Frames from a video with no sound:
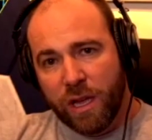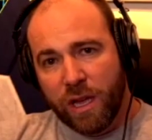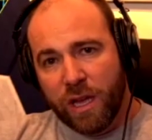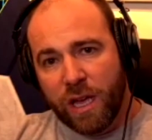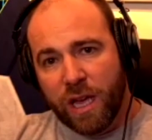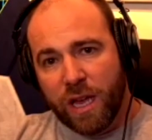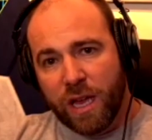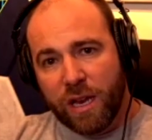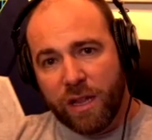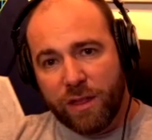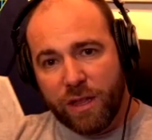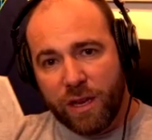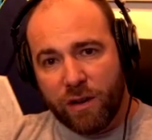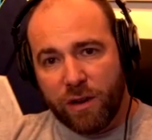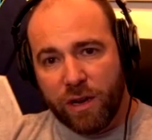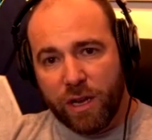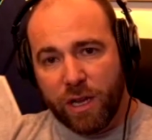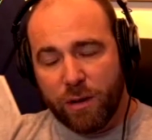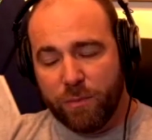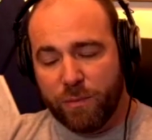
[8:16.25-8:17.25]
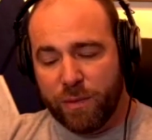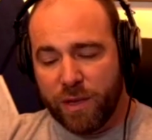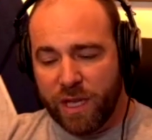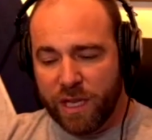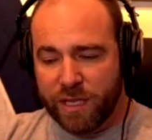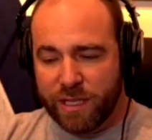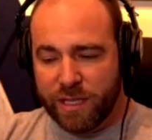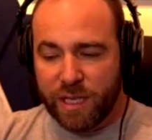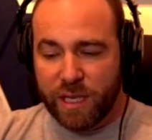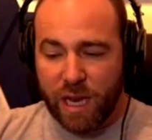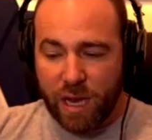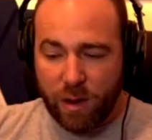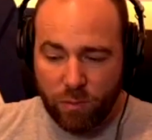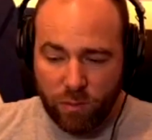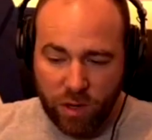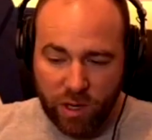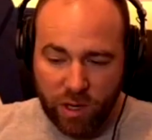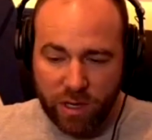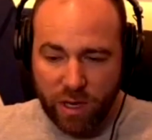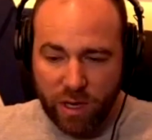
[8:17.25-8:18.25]
And Ethereum is the
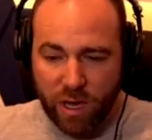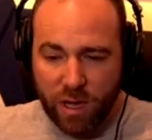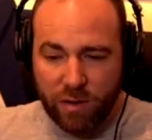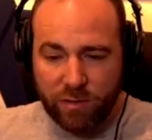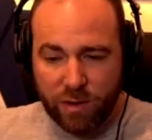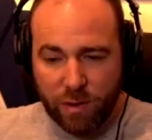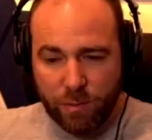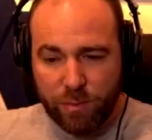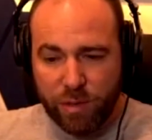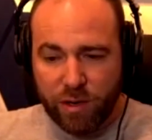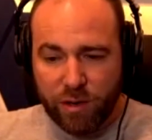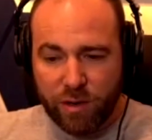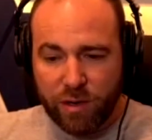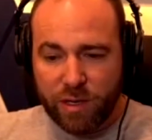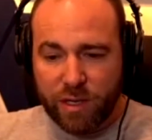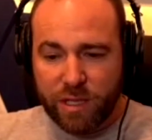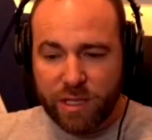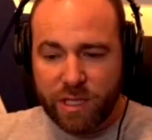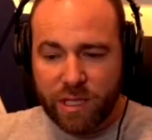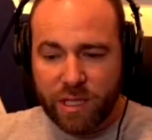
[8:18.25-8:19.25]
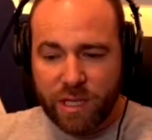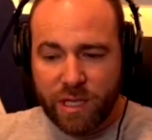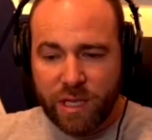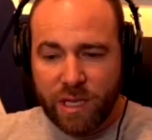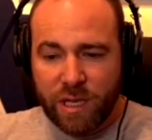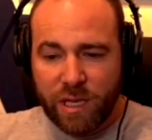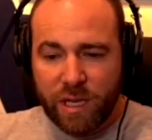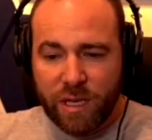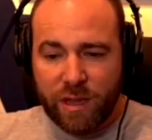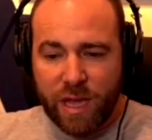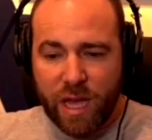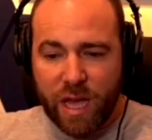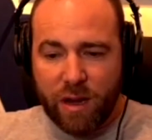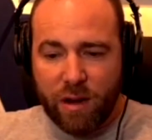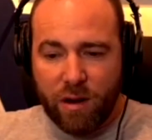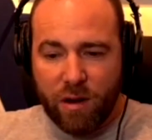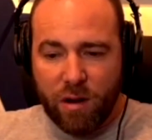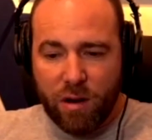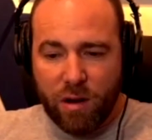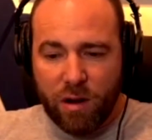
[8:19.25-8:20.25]
network of computers
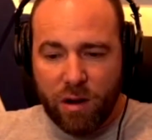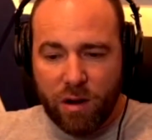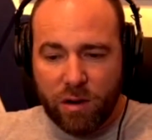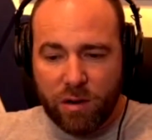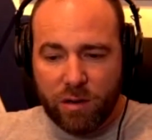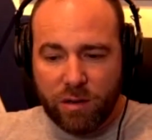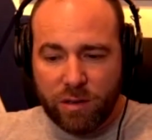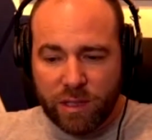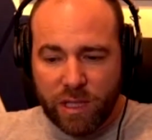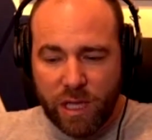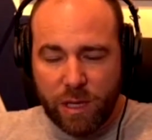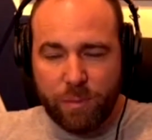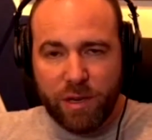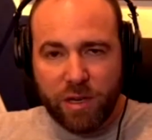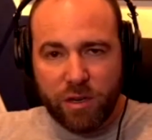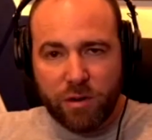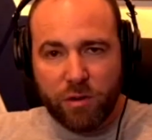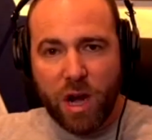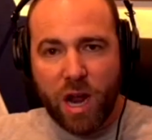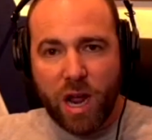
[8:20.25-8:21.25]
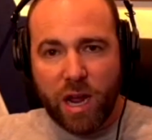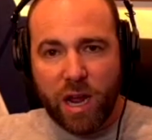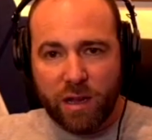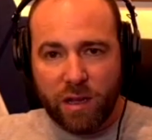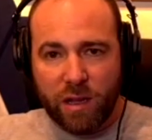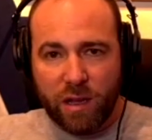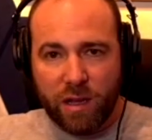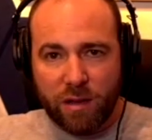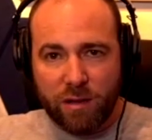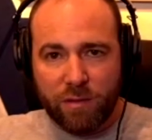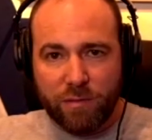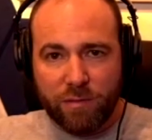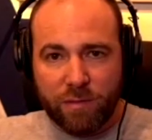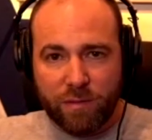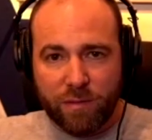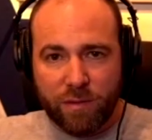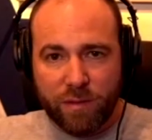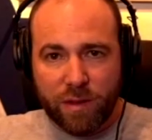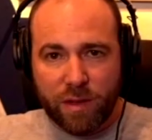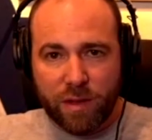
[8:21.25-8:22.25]
that are keeping track of
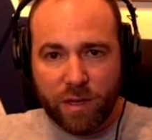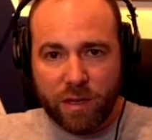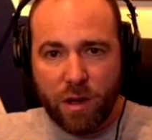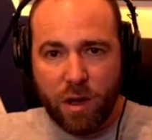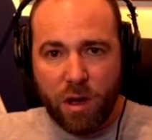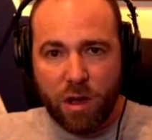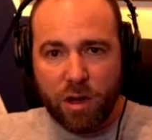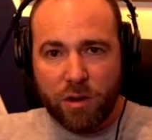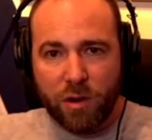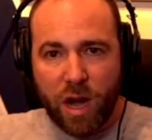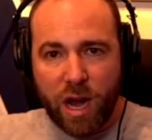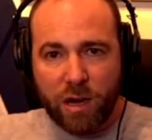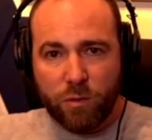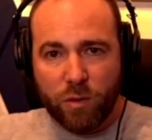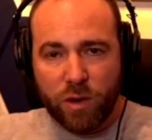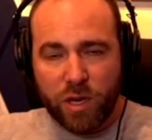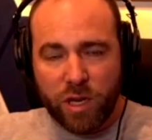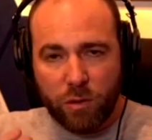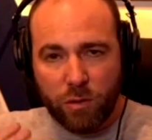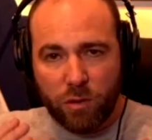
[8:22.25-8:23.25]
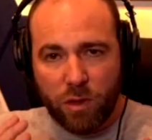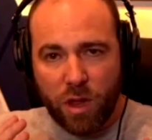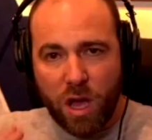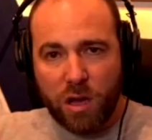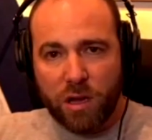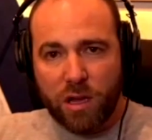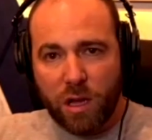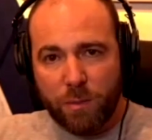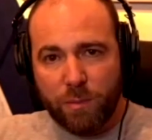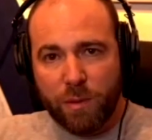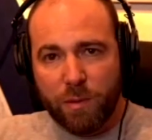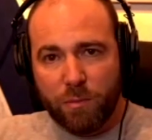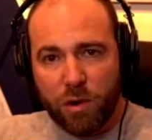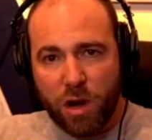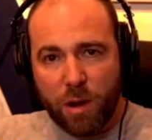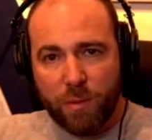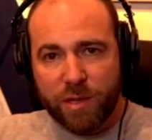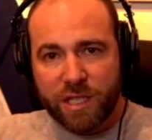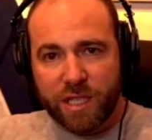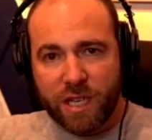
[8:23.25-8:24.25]
the contract. When you lock up and
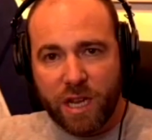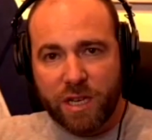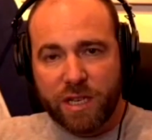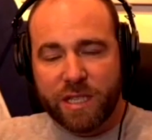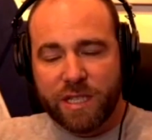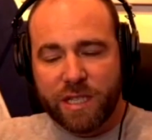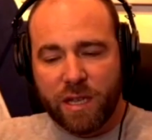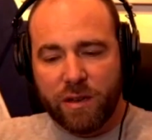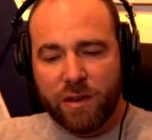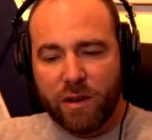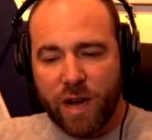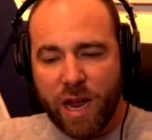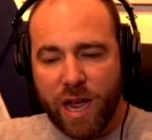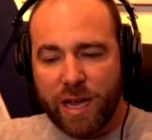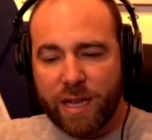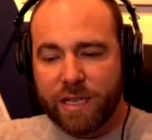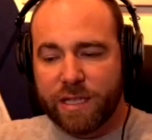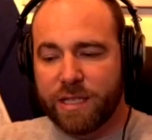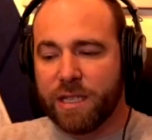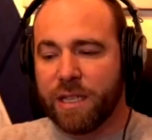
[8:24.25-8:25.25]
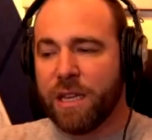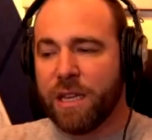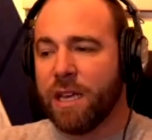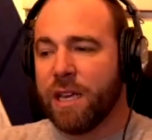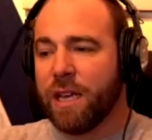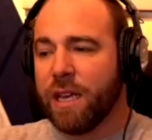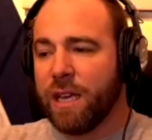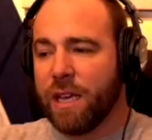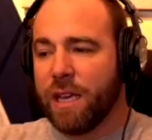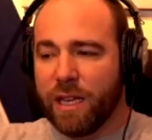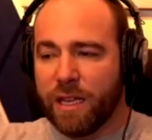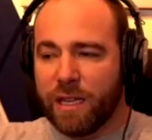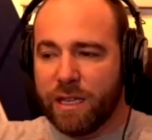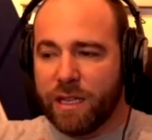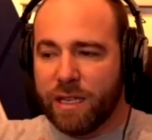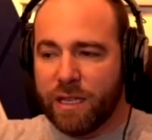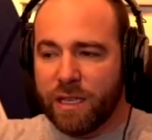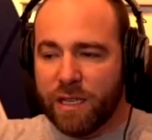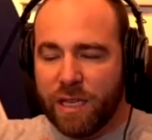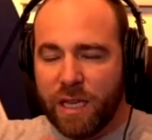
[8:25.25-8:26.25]
promise not to sell your Hex, it
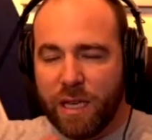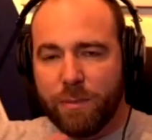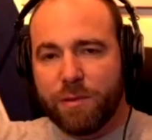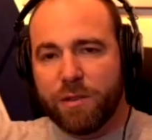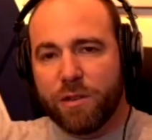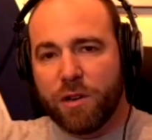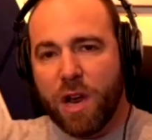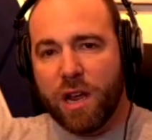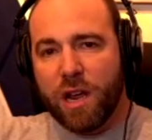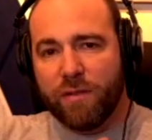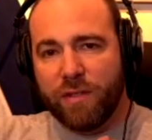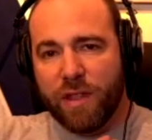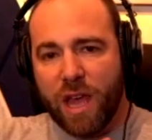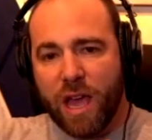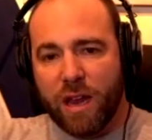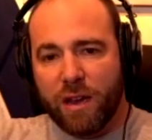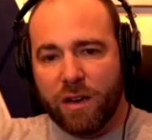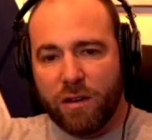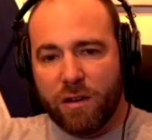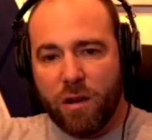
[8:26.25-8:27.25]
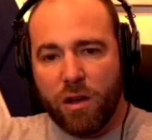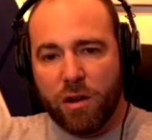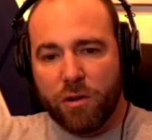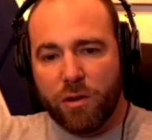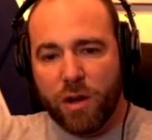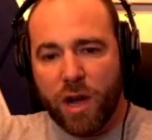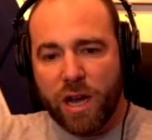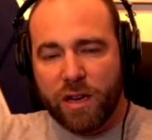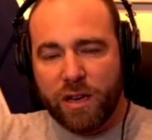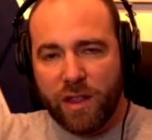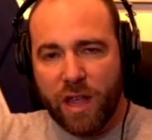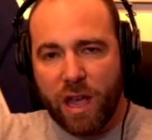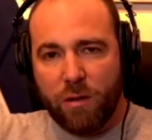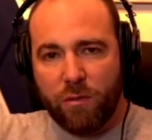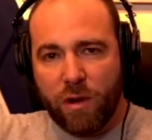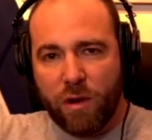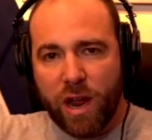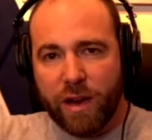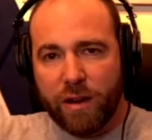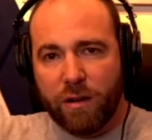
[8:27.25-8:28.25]
keeps track of that contract and that
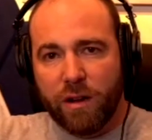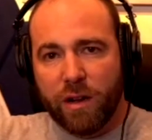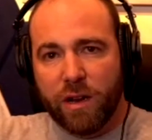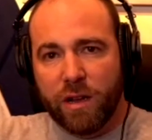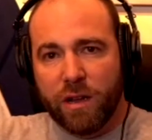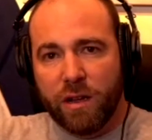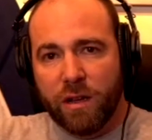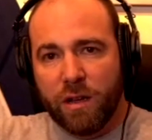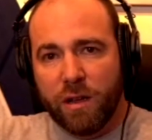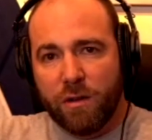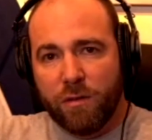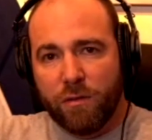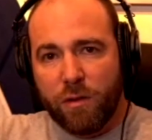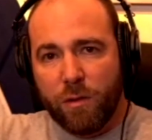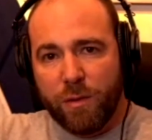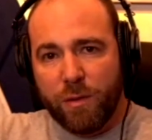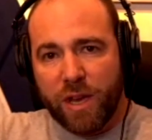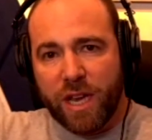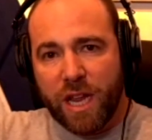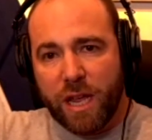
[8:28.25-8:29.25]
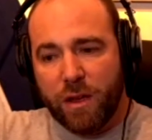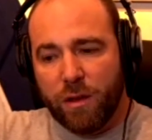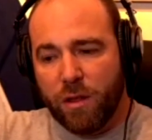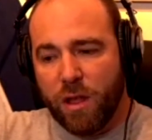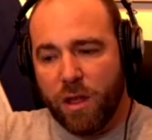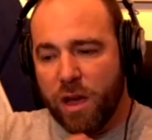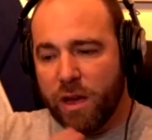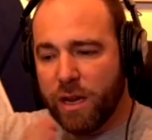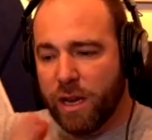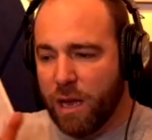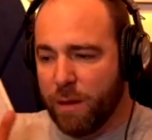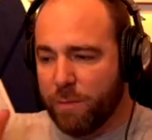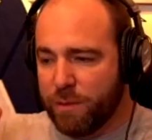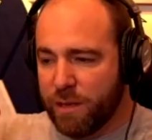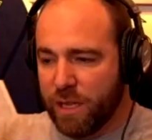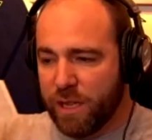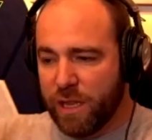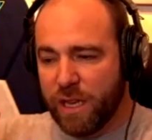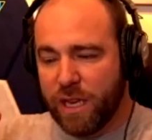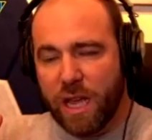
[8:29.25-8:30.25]
record from the day you lock it up
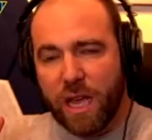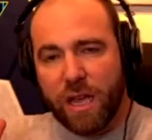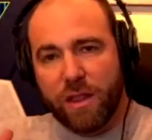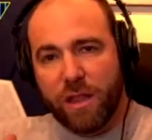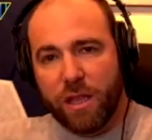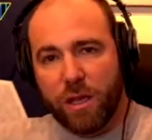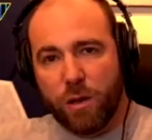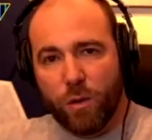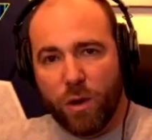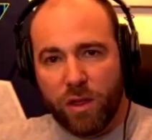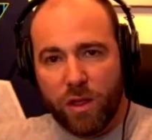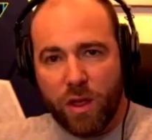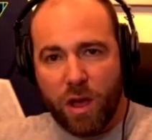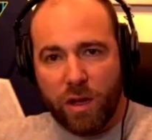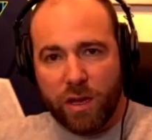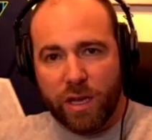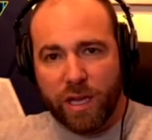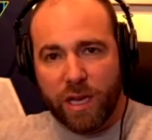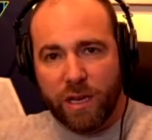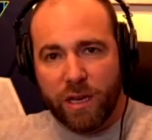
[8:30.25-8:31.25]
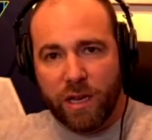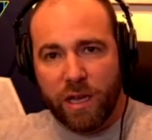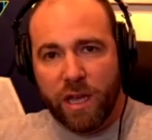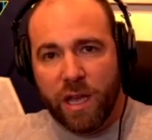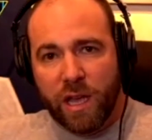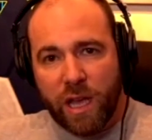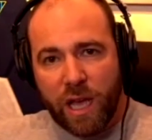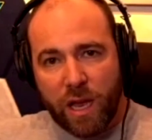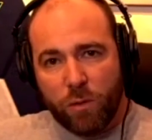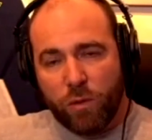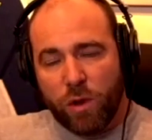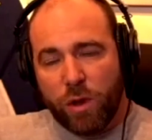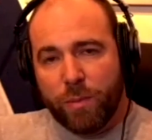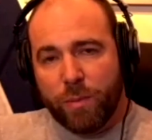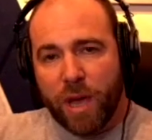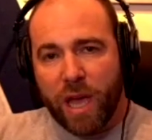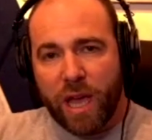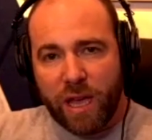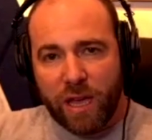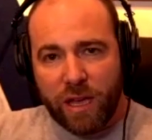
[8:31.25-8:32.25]
to the day that you unlock it. And we
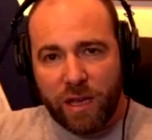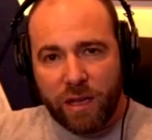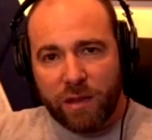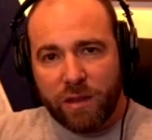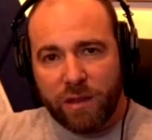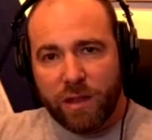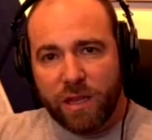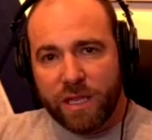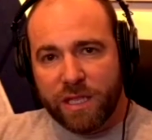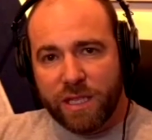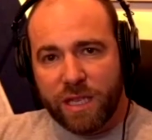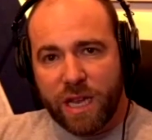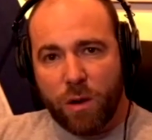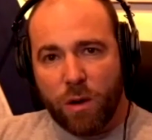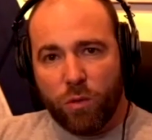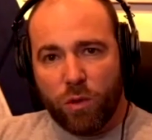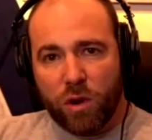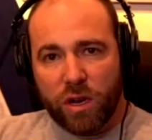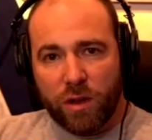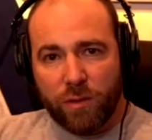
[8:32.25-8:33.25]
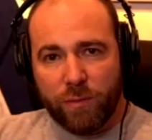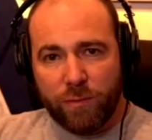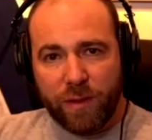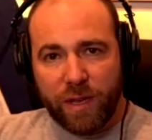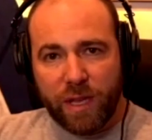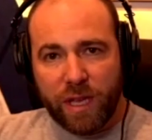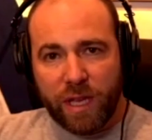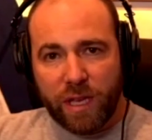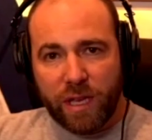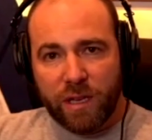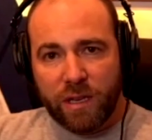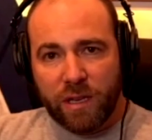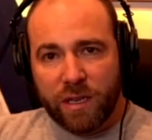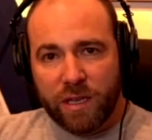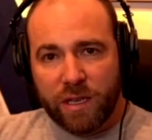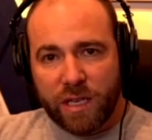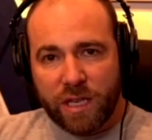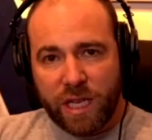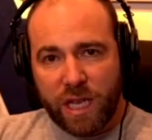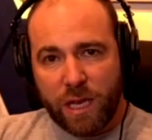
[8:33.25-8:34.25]
pay this network a fee
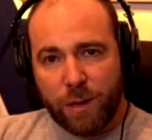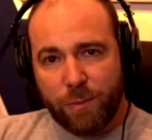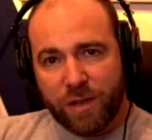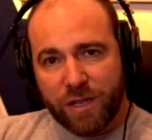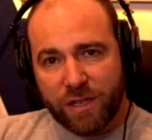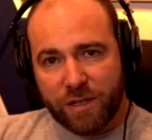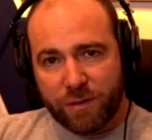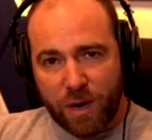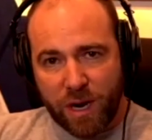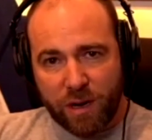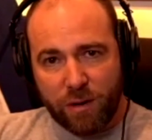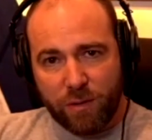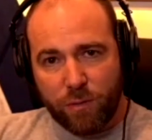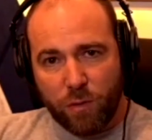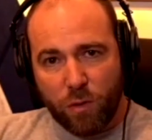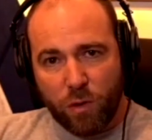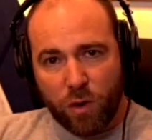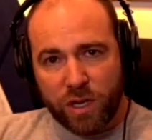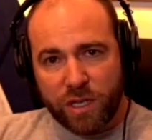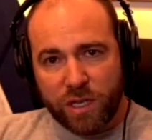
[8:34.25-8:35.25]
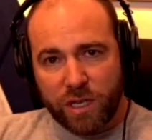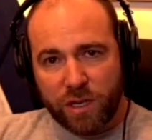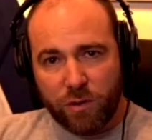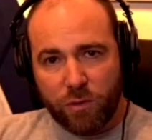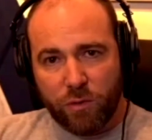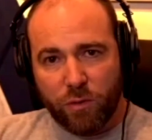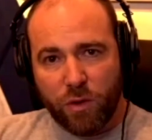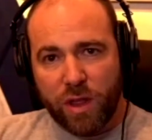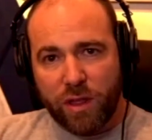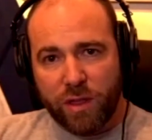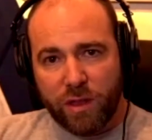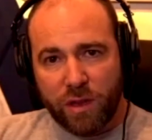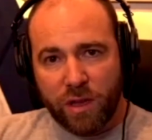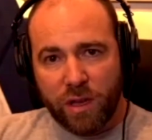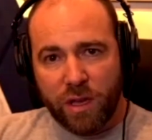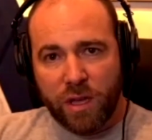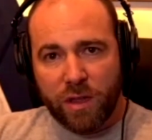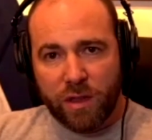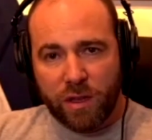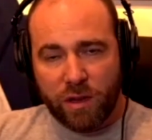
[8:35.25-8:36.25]
to keep this record for us and to run
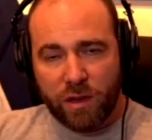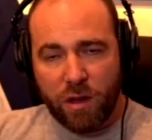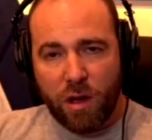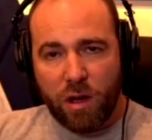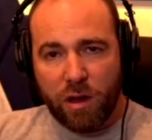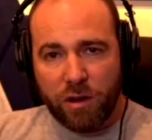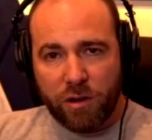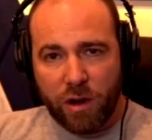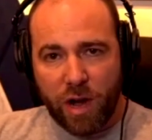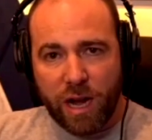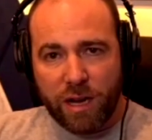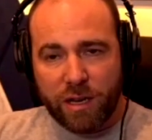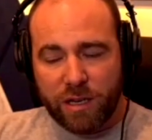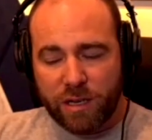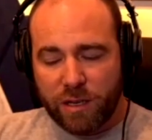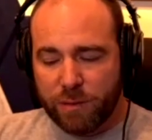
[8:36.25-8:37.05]
the contract.